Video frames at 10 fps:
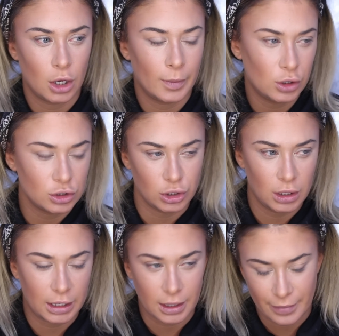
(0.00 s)
Oh my god, you
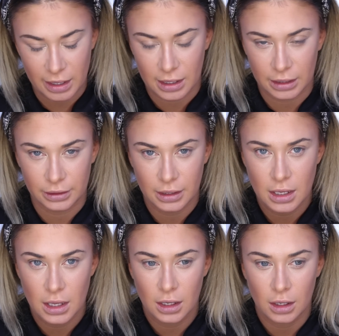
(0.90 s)
look like a man.
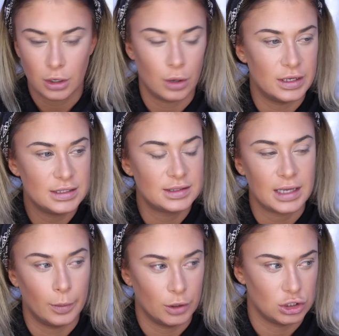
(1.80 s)
No, they didn't
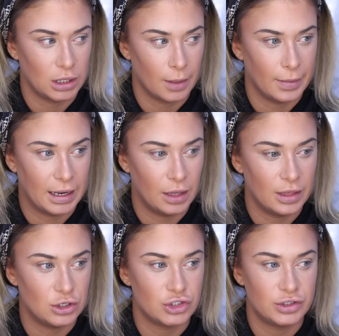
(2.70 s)
say, oh my god, you look like a man.
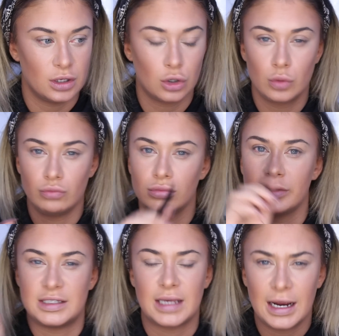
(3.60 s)

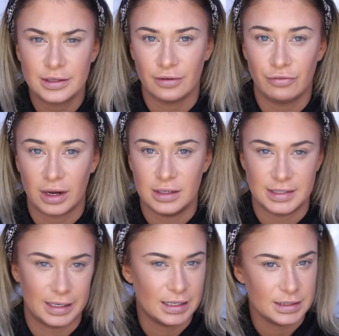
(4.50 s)
They tagged their friend
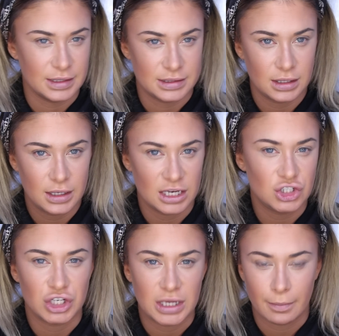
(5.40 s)
saying, is
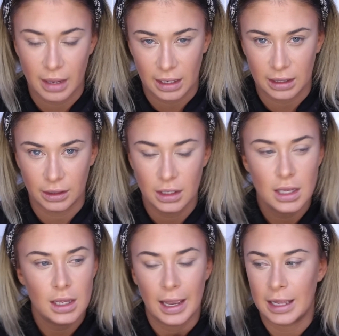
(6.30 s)
she a man?
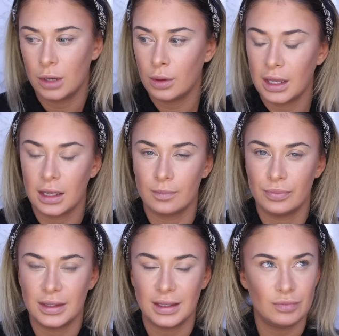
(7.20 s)
And you're like,
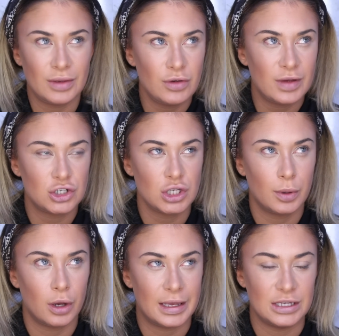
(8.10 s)
if you've actually
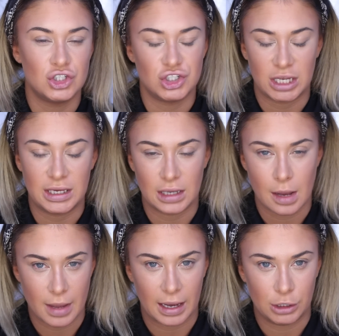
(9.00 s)
put, is she
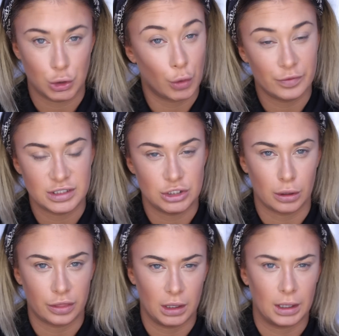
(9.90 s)
a man, you obviously
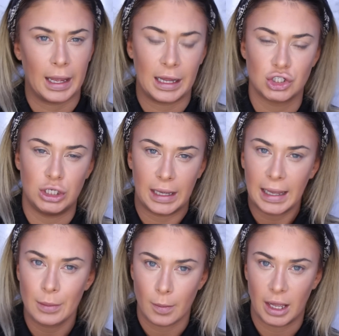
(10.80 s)
don't think I actually
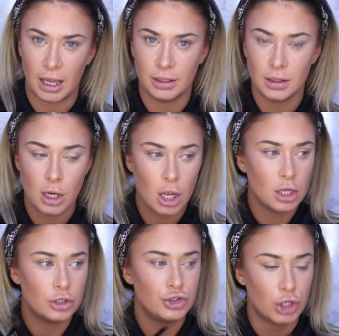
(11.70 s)
am a man.
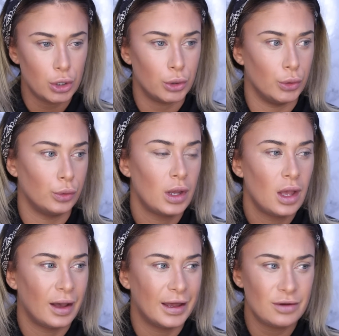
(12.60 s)
2,
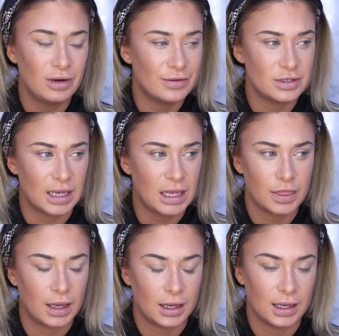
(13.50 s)
I don't really even
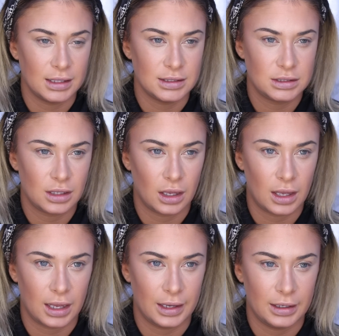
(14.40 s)
take that as
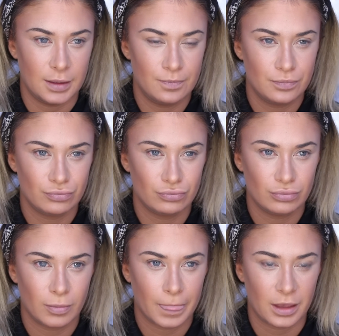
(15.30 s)
a
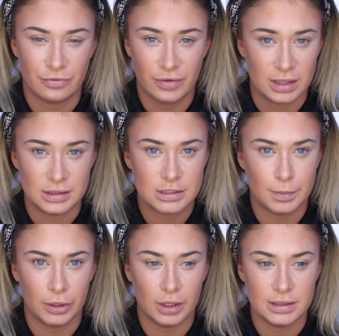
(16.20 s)
offence,
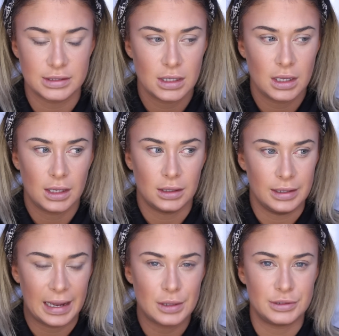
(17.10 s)
because
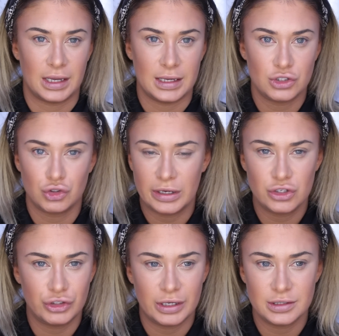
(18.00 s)
nowadays,
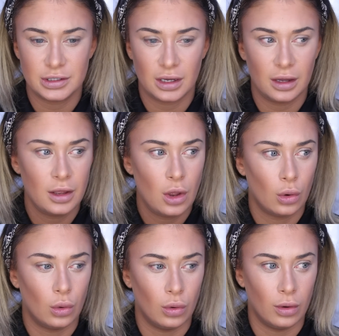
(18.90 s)
transgender
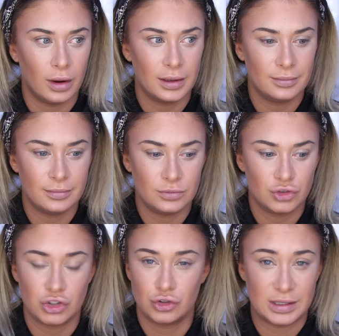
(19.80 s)
or
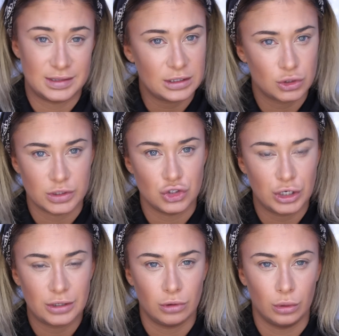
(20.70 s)
just transsexuals in
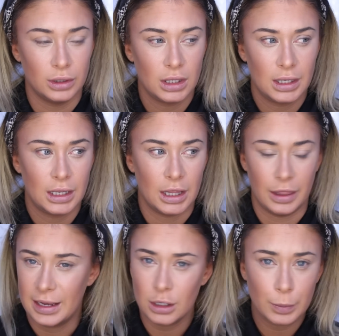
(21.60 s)
general,
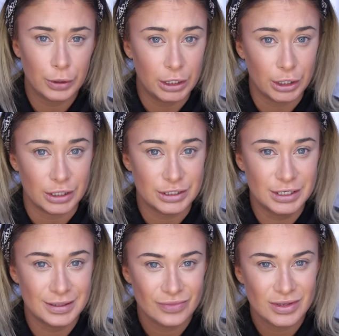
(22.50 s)
they look pretty good.
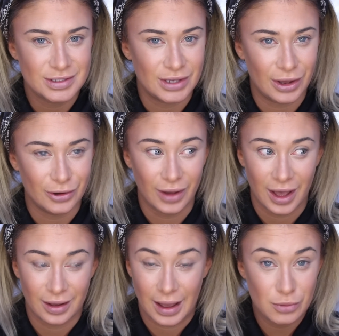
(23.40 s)
So
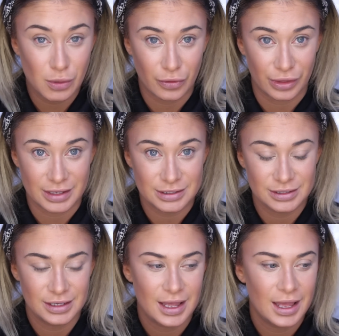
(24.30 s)
I'm not bothered.
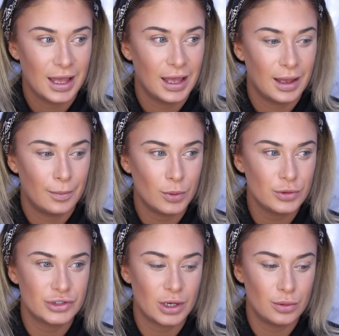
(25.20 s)
But
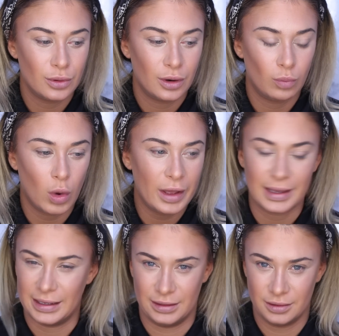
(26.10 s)
also,
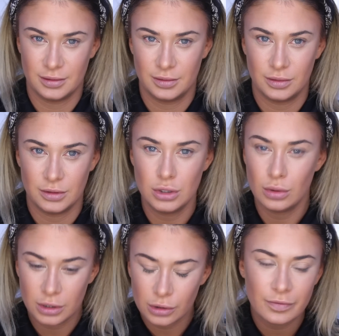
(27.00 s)
why?
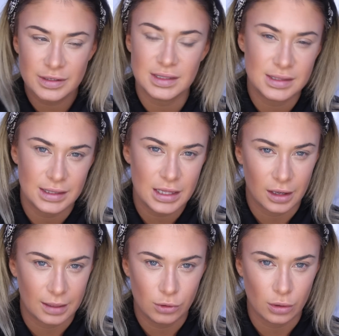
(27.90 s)
You can obviously see
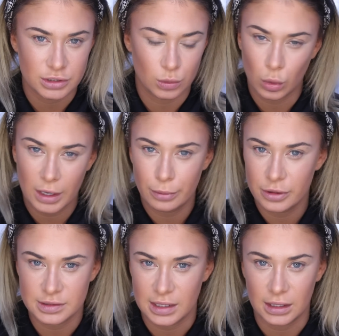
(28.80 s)
that I'm not, so why
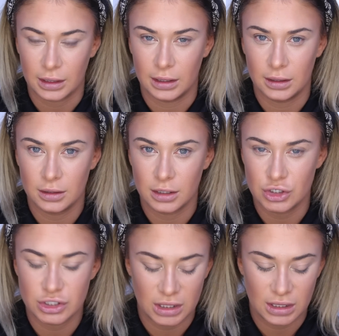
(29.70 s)
bother saying it? I
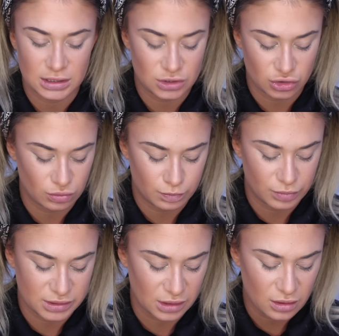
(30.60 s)
just think it's just
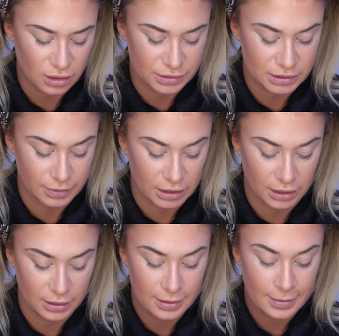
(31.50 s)
bizarre to me.